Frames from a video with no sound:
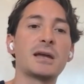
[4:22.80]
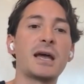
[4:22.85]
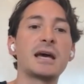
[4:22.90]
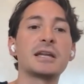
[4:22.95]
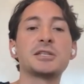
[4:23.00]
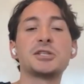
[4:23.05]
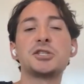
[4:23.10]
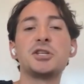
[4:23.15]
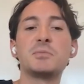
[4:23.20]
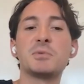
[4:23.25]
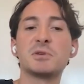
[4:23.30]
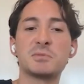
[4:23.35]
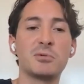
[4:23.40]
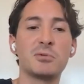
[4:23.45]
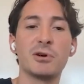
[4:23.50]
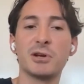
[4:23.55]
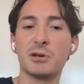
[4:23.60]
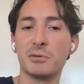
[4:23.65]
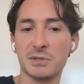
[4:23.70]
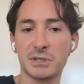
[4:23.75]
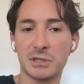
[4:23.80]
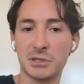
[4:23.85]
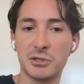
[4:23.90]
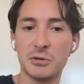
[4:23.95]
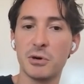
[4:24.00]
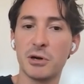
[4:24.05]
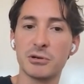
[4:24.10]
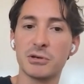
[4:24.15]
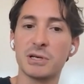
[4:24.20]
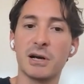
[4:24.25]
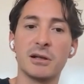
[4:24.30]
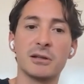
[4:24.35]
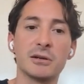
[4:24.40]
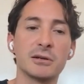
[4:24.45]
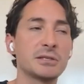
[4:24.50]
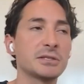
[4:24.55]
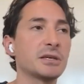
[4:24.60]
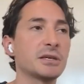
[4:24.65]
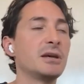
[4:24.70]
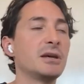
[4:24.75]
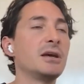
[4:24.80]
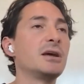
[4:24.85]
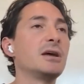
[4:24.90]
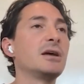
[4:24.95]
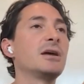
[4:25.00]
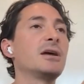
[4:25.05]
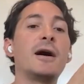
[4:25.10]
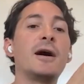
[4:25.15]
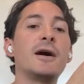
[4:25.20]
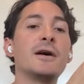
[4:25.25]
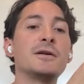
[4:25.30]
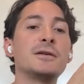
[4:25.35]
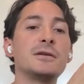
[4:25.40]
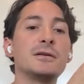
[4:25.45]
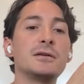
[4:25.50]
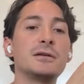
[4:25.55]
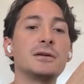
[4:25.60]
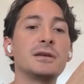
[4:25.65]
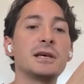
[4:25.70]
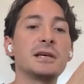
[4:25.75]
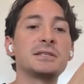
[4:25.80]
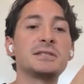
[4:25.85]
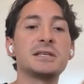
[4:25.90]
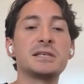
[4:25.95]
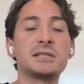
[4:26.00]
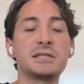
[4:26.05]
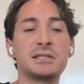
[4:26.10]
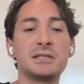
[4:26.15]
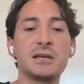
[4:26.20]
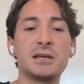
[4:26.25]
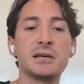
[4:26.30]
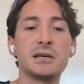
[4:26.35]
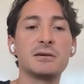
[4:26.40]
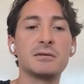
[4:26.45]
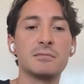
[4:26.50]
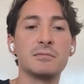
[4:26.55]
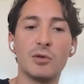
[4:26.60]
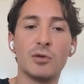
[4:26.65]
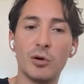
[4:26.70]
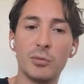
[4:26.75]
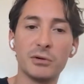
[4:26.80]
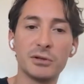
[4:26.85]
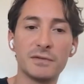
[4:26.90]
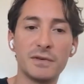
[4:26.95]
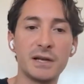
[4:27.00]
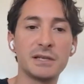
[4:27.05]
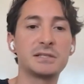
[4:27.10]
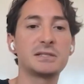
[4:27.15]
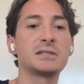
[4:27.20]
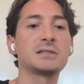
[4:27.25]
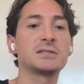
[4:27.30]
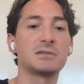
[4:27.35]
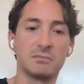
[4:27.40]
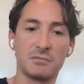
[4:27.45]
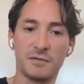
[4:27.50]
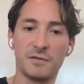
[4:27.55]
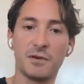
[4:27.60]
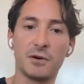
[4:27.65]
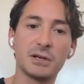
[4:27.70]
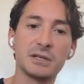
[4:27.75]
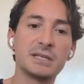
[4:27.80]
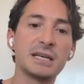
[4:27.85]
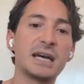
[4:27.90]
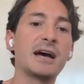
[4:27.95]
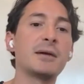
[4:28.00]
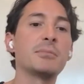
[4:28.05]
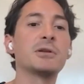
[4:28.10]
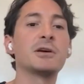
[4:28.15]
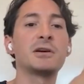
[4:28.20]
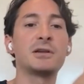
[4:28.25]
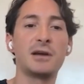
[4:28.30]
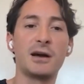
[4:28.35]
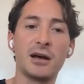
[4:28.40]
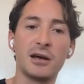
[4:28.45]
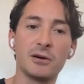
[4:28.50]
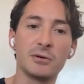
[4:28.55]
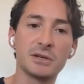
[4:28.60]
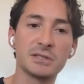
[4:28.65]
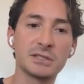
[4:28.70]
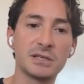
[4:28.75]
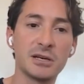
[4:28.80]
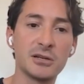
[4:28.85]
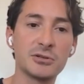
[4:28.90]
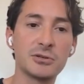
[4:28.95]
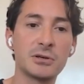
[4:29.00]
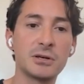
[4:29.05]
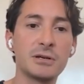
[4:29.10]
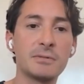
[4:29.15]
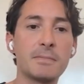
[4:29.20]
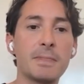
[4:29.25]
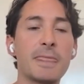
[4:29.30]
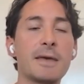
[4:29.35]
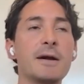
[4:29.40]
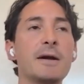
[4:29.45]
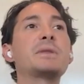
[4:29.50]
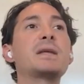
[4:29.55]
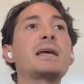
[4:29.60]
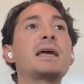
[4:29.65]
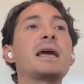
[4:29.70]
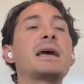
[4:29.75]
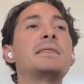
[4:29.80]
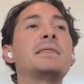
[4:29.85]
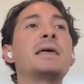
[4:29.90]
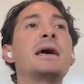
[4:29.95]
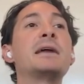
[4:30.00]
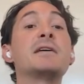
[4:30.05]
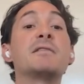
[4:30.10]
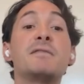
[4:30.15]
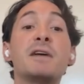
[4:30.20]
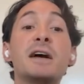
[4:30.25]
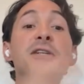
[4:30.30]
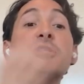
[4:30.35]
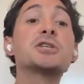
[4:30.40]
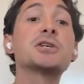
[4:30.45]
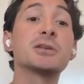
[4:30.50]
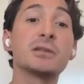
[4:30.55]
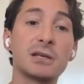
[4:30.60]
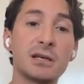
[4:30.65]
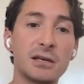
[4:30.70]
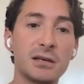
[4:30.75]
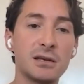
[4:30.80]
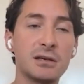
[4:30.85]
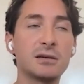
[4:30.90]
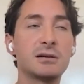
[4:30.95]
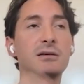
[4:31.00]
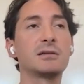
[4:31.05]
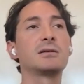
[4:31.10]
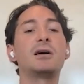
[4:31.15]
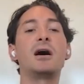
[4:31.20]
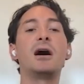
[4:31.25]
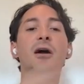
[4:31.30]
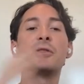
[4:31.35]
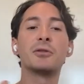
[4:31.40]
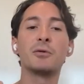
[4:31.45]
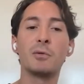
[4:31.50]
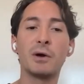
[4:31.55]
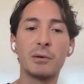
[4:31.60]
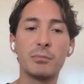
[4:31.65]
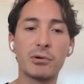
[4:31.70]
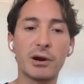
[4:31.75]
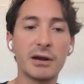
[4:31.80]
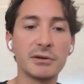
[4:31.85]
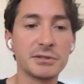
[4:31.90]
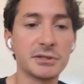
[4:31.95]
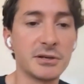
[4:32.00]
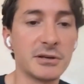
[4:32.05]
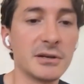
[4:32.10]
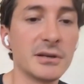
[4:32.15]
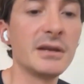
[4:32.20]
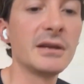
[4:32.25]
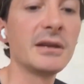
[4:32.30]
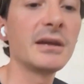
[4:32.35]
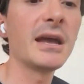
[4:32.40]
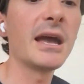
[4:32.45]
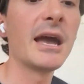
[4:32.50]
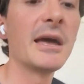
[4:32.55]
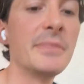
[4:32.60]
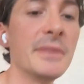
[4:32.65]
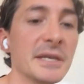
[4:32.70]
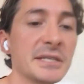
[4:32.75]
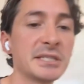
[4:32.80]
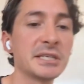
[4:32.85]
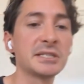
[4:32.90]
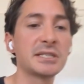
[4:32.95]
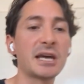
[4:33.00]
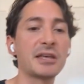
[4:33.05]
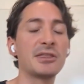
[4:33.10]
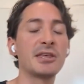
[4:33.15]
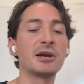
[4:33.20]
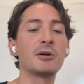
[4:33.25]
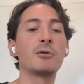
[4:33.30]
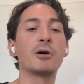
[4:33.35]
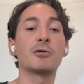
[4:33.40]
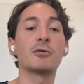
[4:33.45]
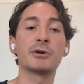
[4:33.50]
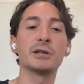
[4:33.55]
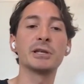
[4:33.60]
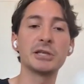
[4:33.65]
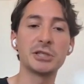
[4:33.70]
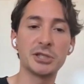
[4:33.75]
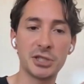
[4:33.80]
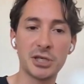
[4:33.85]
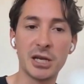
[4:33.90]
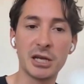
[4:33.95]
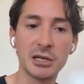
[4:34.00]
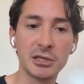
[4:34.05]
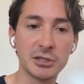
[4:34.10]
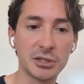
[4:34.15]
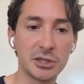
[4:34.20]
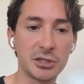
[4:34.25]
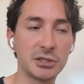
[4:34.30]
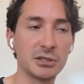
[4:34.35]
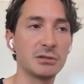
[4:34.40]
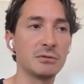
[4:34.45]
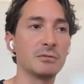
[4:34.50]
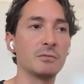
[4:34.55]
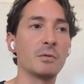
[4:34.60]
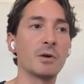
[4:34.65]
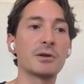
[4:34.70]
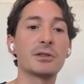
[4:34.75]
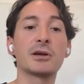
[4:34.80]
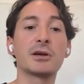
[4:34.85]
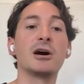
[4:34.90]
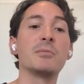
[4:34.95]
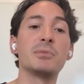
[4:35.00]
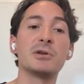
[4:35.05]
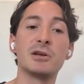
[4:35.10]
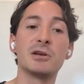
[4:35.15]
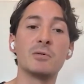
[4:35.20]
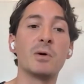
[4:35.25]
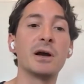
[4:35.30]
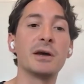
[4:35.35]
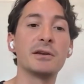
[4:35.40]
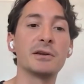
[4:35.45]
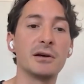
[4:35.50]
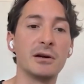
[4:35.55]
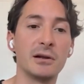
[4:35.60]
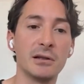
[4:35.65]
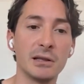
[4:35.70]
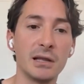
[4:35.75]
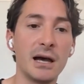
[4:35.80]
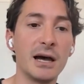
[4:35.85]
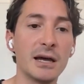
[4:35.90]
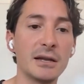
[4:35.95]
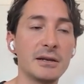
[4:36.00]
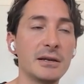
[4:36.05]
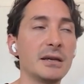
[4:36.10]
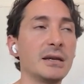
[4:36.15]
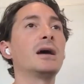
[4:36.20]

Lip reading: At its cheapest point, it was like $200 on existing mobile devices, phone and tablet, iOS, Android, and then eventually on the web browser. And this is, I think, what really changed where the company went a lot.